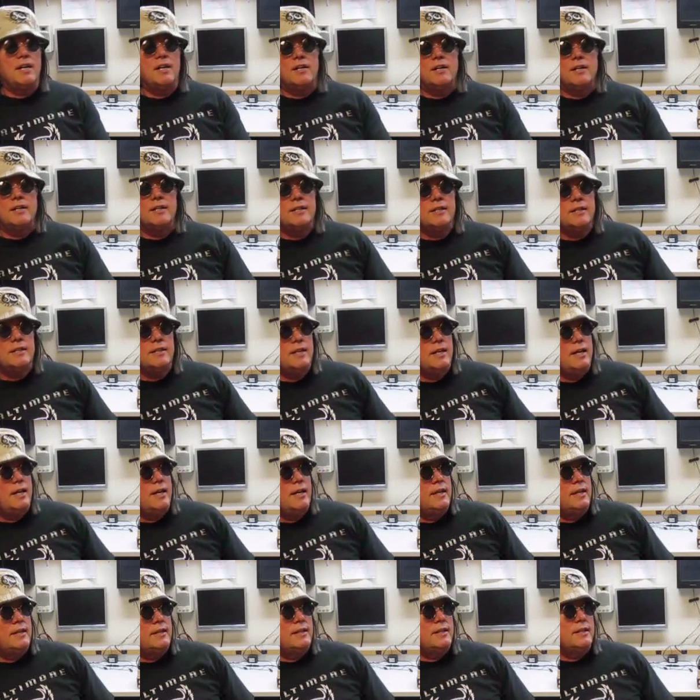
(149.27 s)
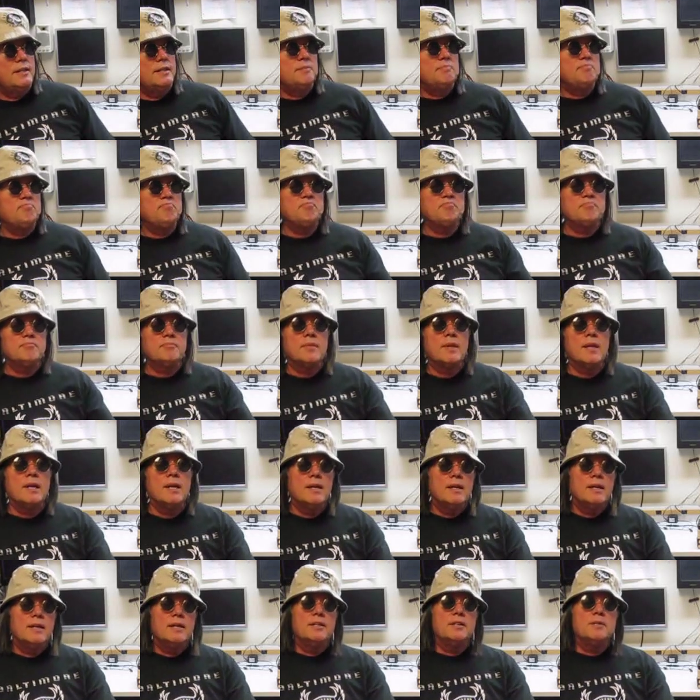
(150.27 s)
on it, and
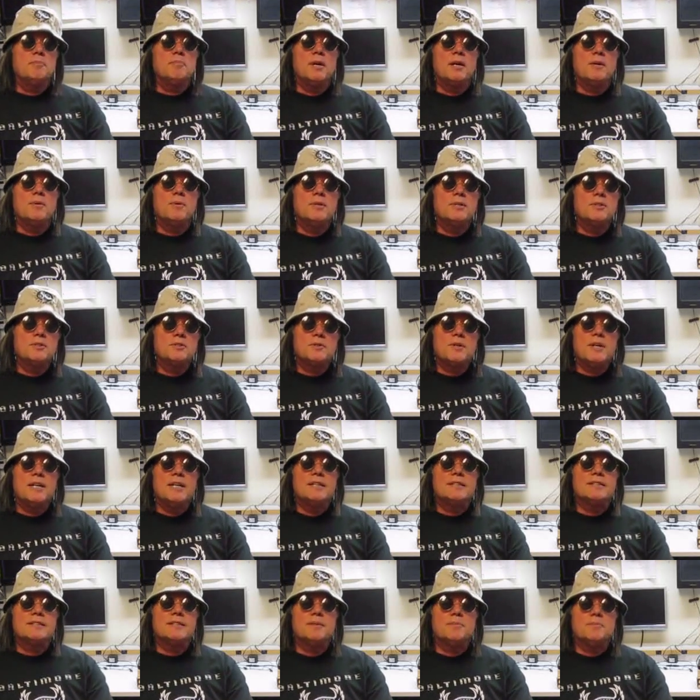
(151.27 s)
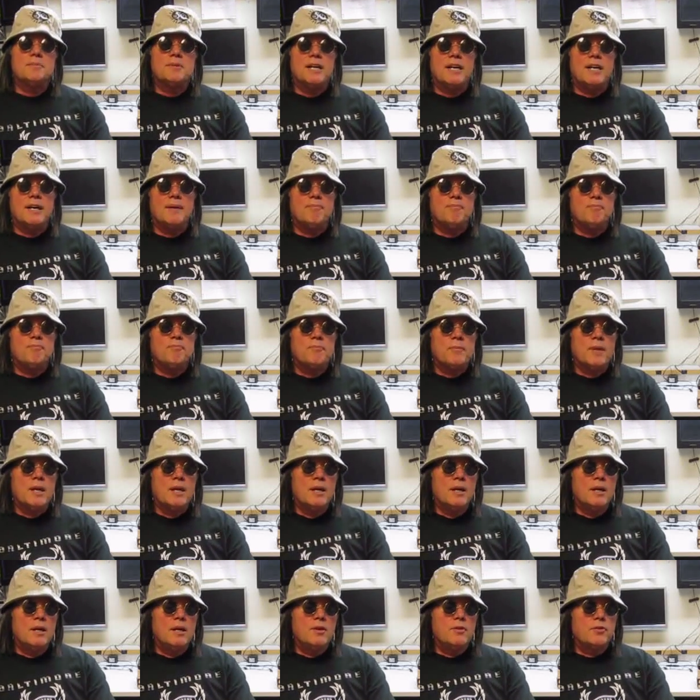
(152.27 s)
you might want to try it sometime.
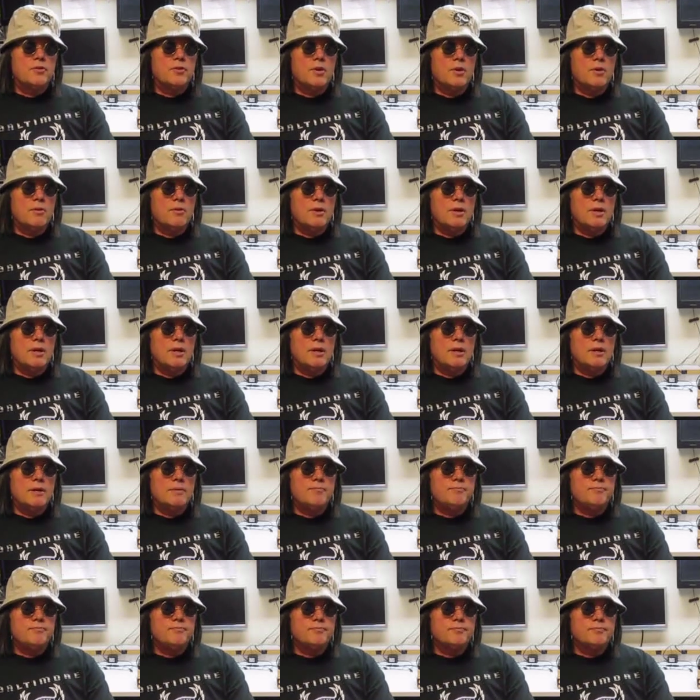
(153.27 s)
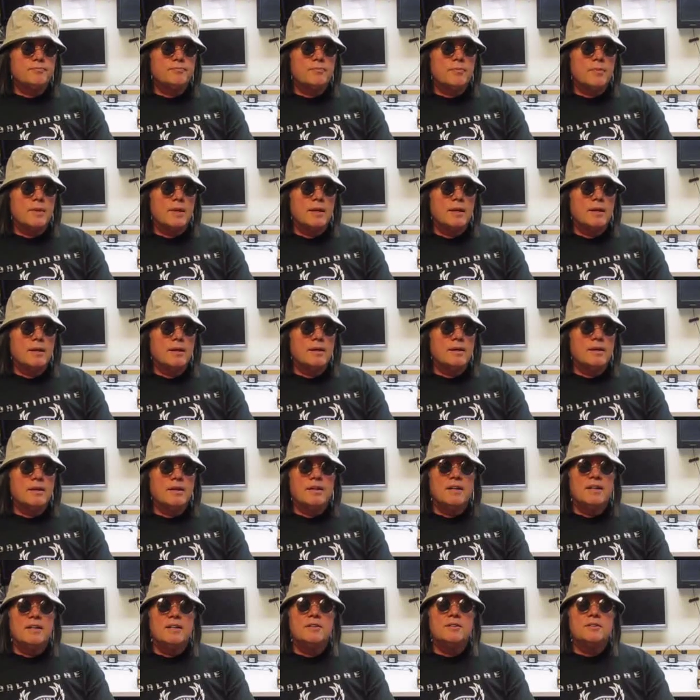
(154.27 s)
So
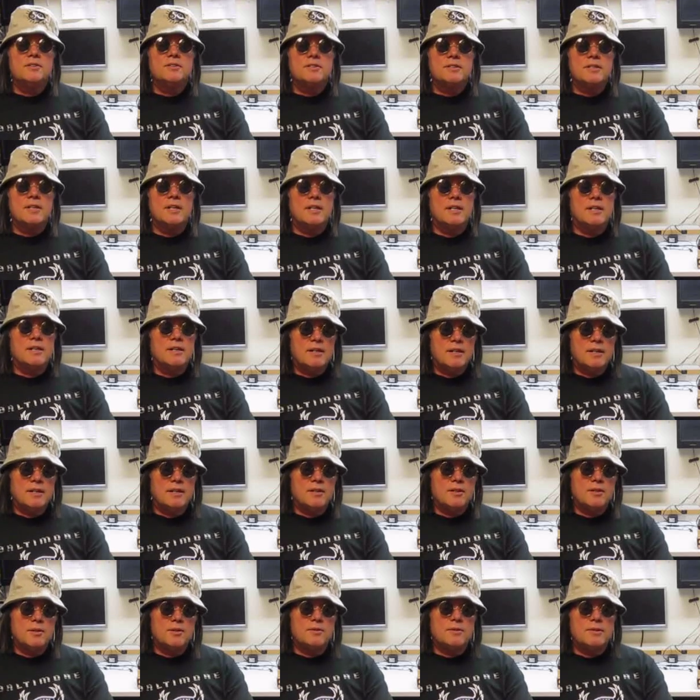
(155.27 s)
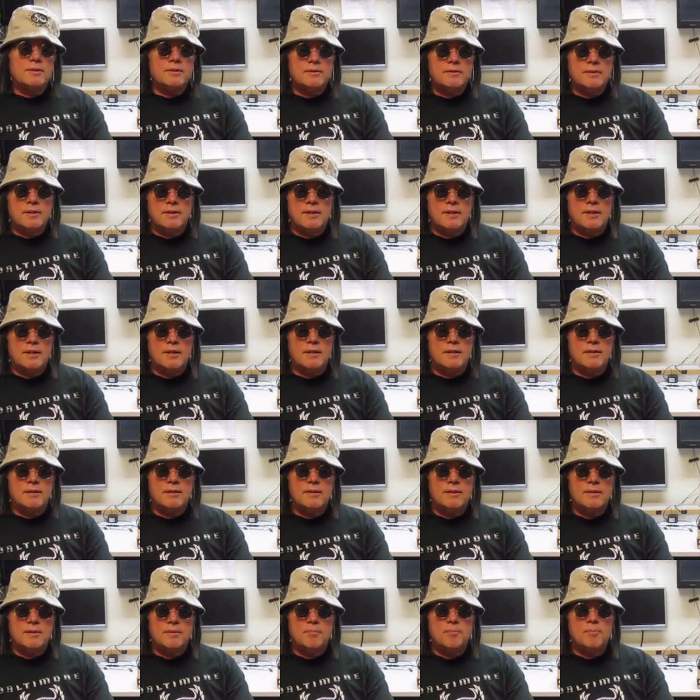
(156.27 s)
here's a little
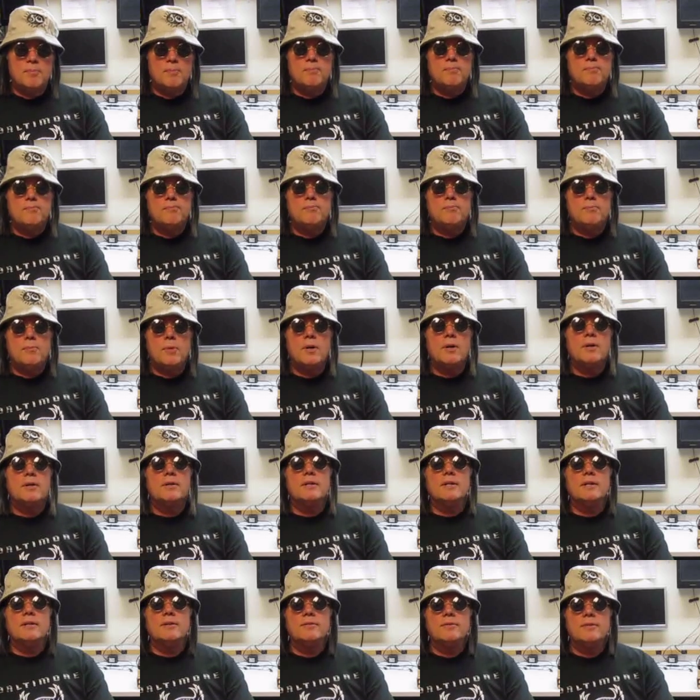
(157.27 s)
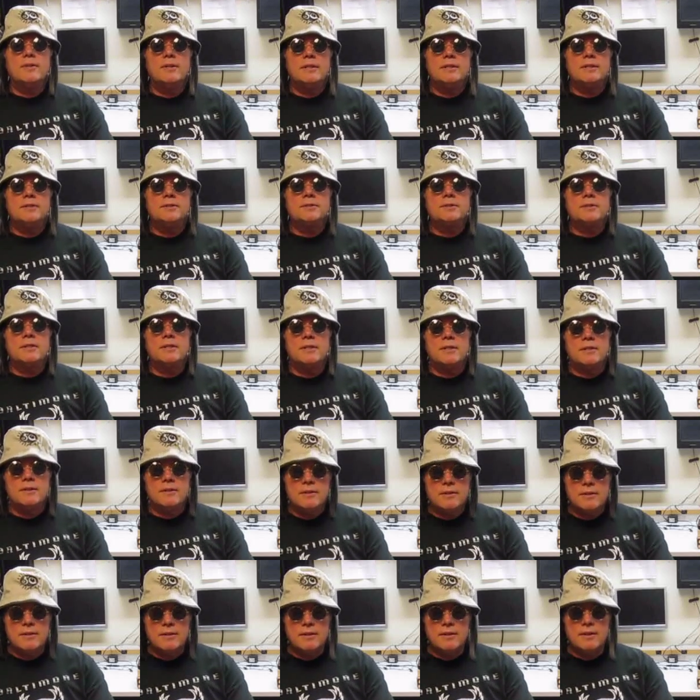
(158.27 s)
part of his
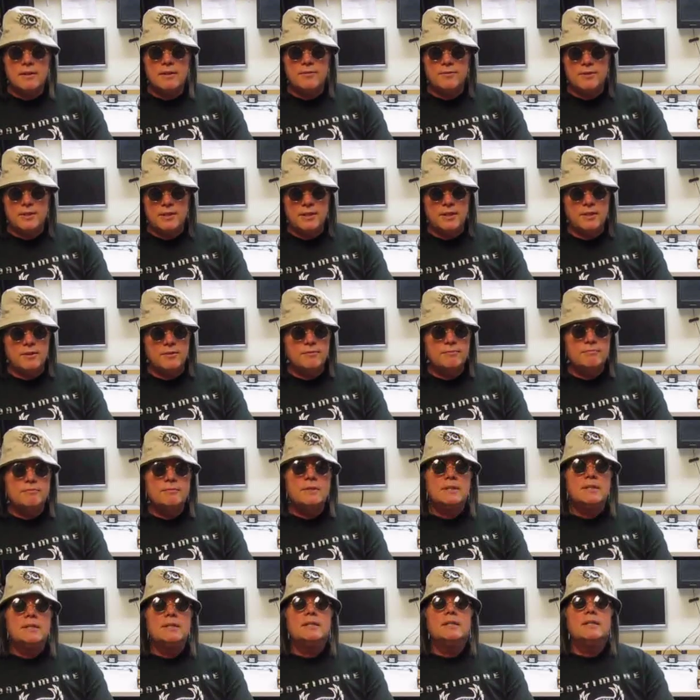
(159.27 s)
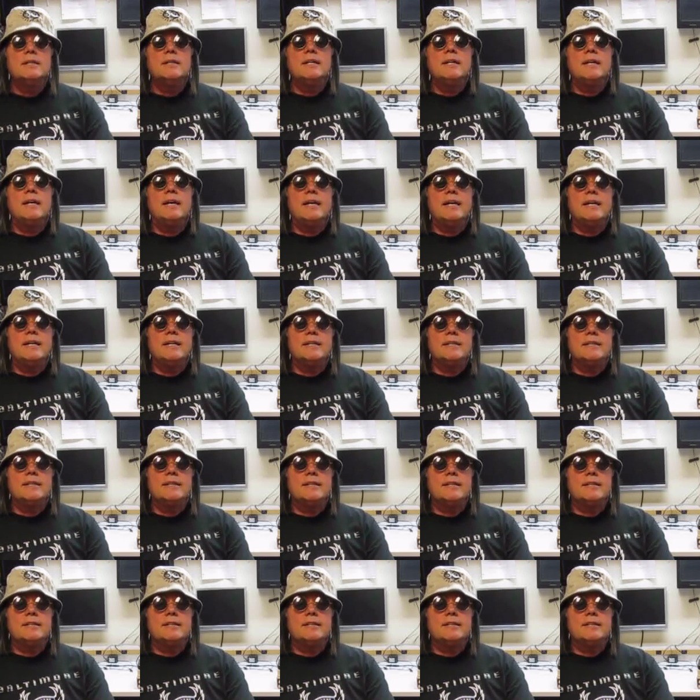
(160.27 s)
video, and